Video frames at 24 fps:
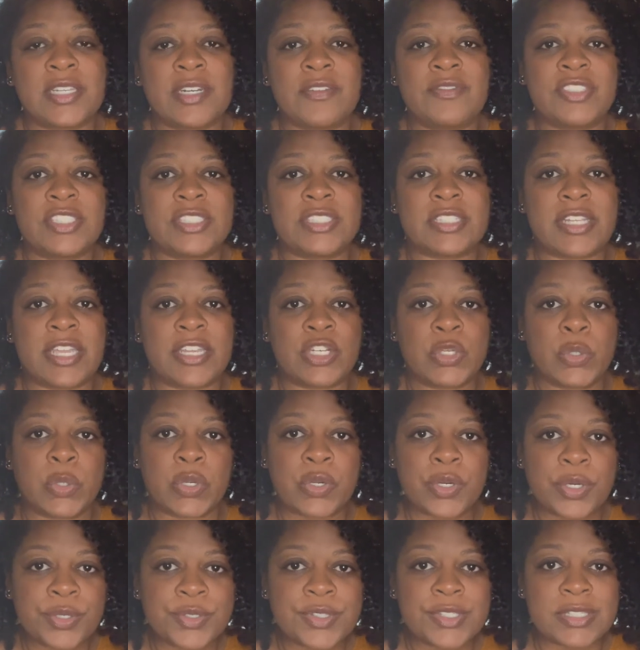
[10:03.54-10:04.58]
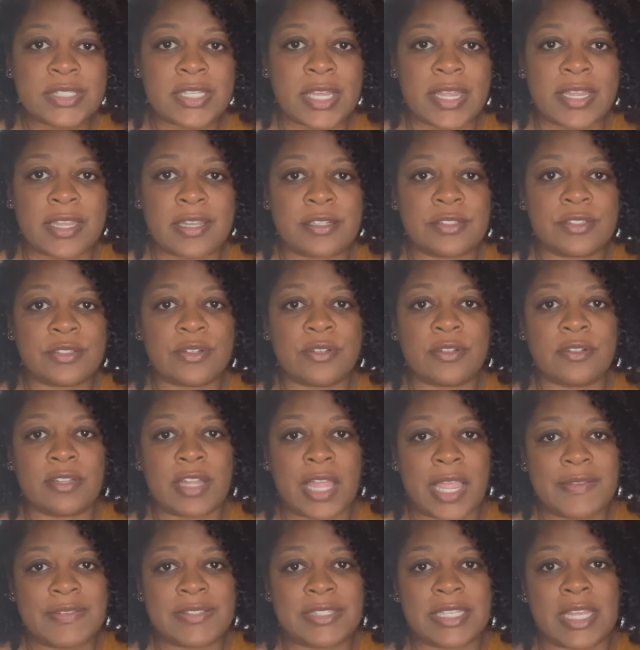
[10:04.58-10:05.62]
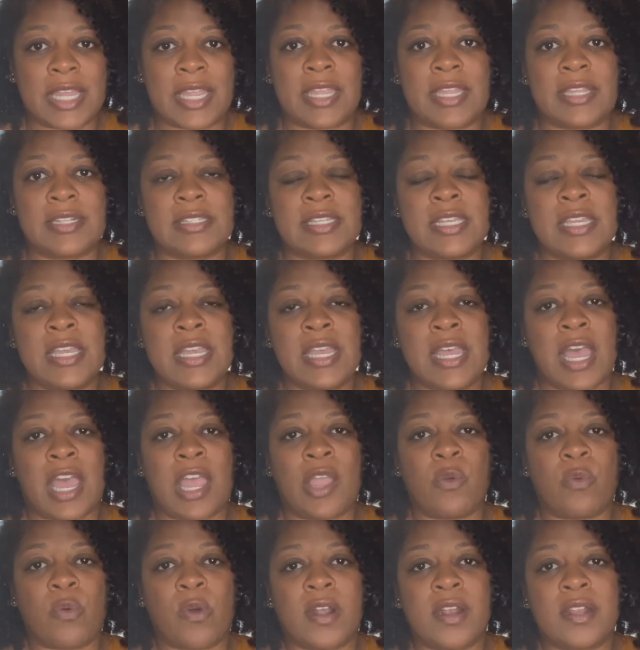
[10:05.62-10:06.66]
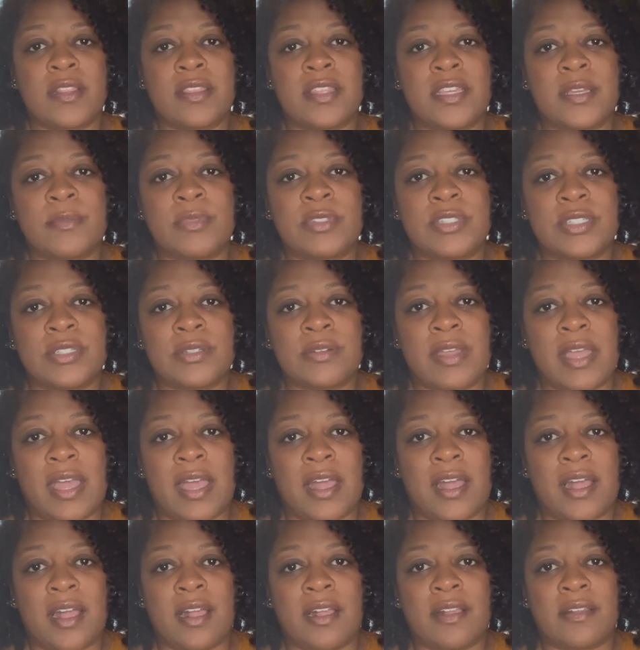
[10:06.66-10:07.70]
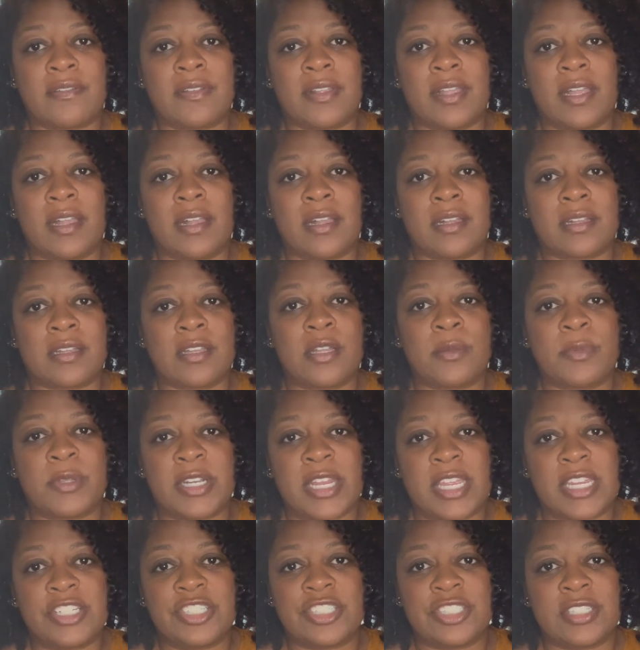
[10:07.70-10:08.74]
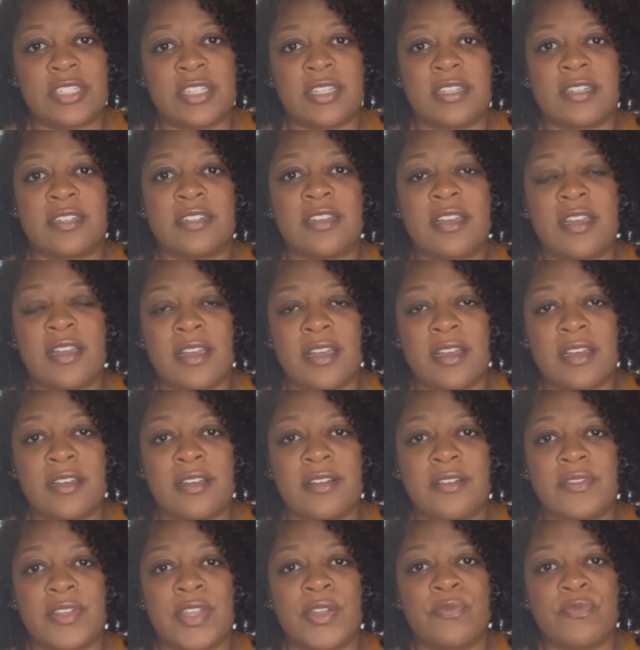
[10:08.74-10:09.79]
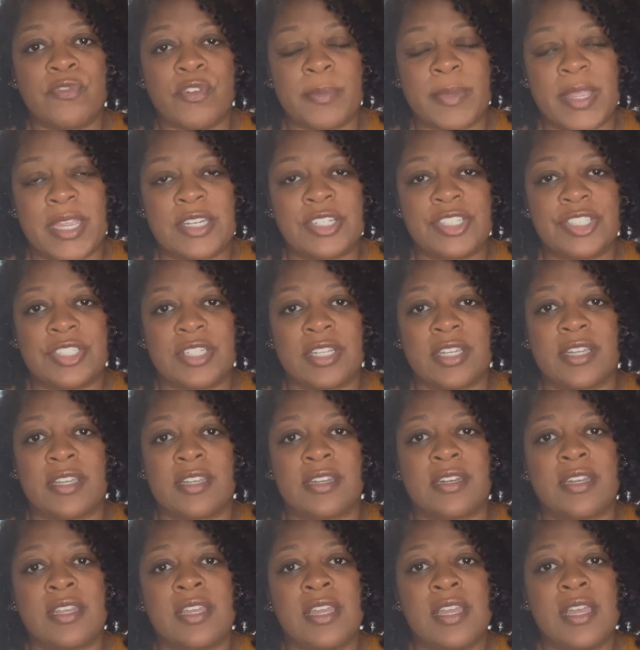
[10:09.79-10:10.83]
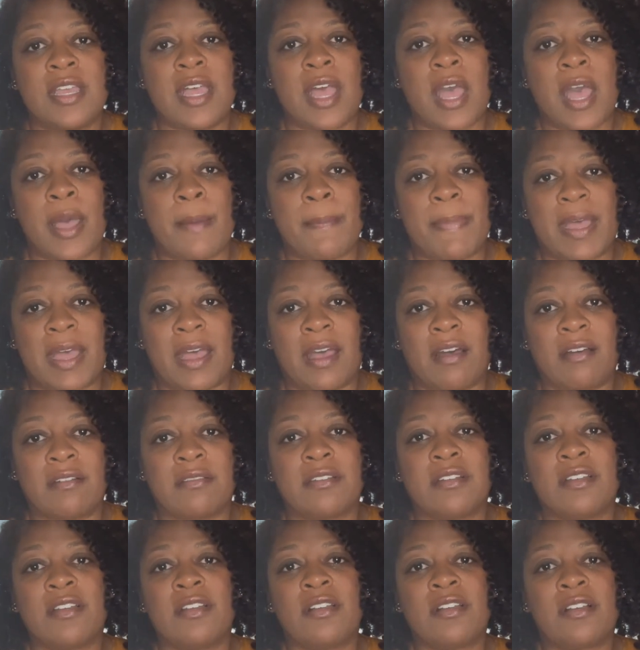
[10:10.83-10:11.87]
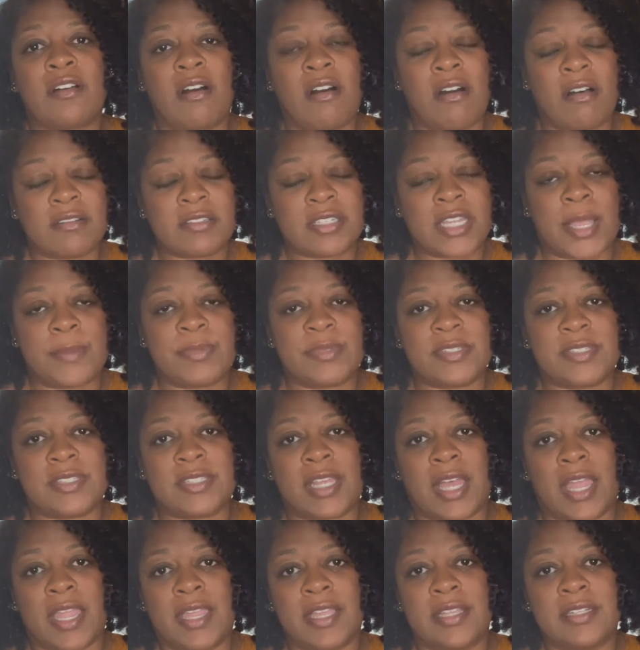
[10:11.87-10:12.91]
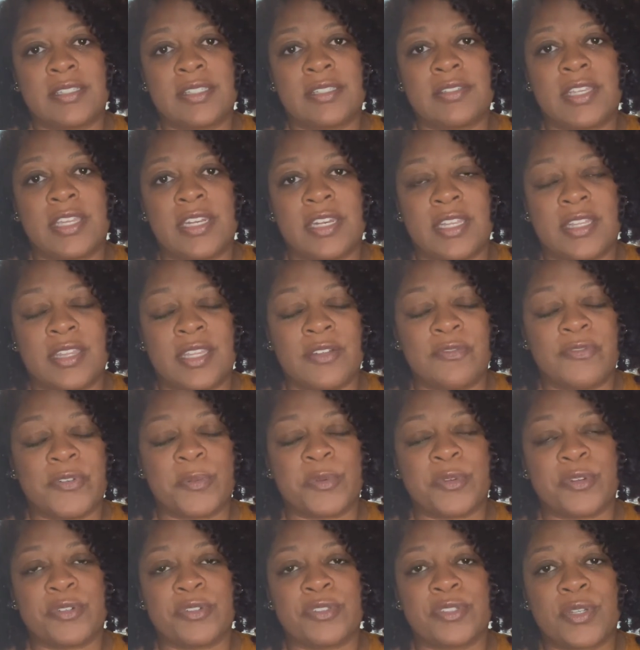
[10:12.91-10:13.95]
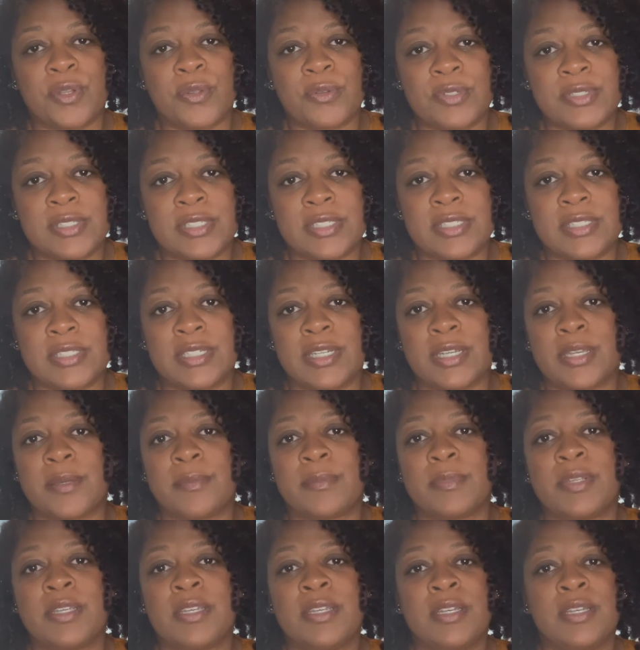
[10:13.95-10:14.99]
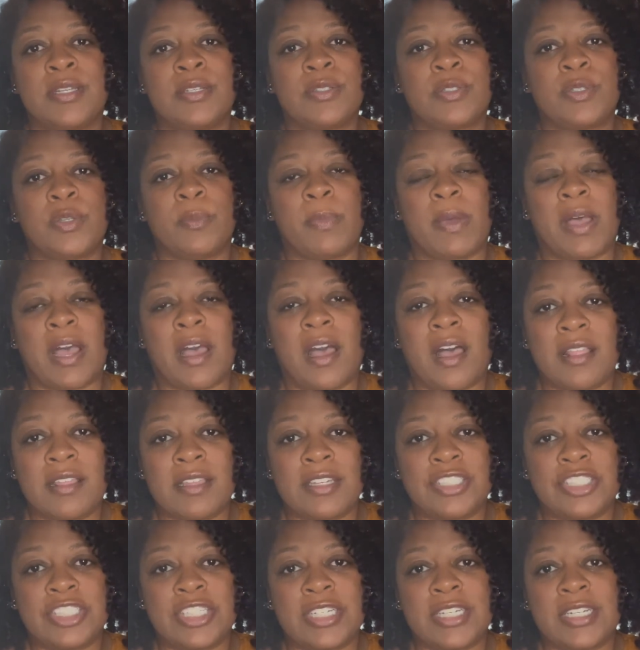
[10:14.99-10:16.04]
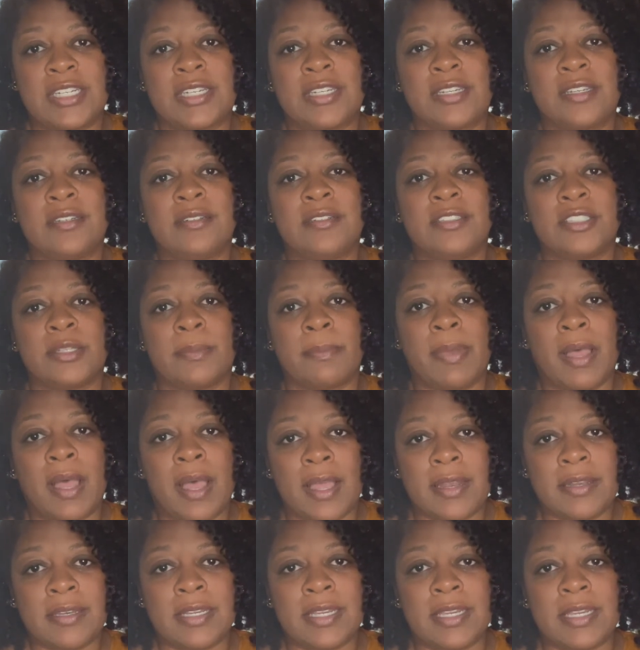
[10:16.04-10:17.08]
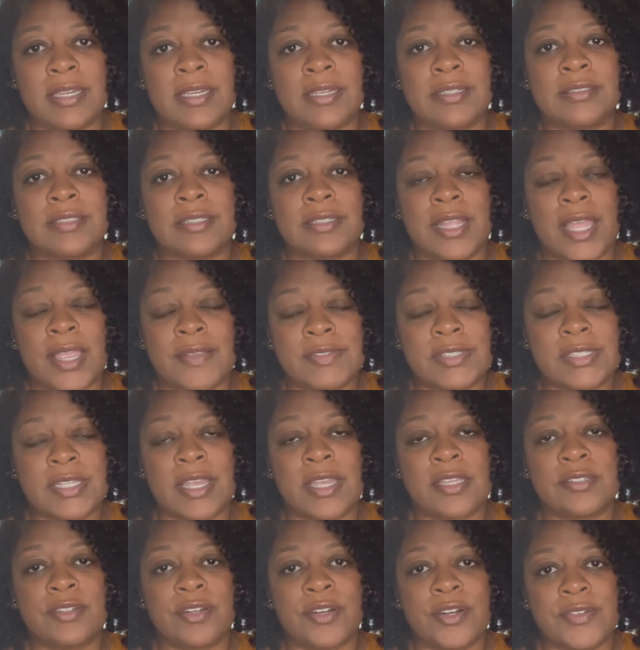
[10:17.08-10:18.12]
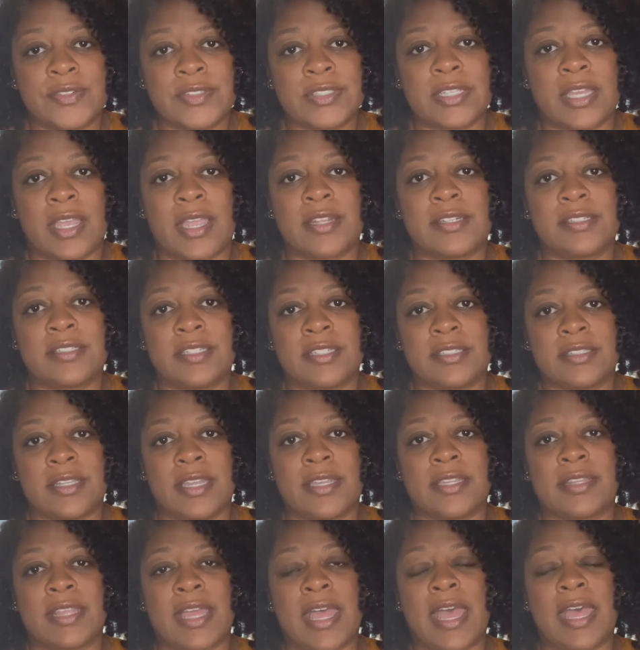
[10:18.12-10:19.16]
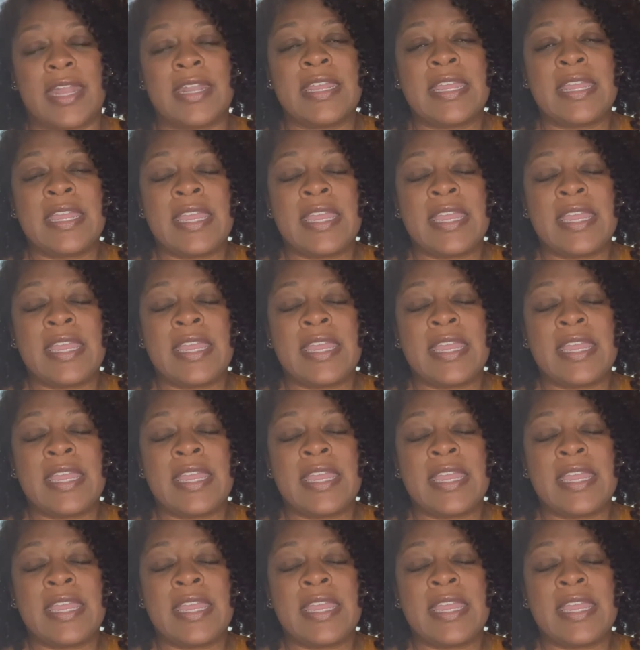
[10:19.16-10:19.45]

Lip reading: of just like doing earth science or life science, I wanted them to have a culmination of information about all types of science, anything from your solar system to biology, to botany, to life science, earth science, things like that.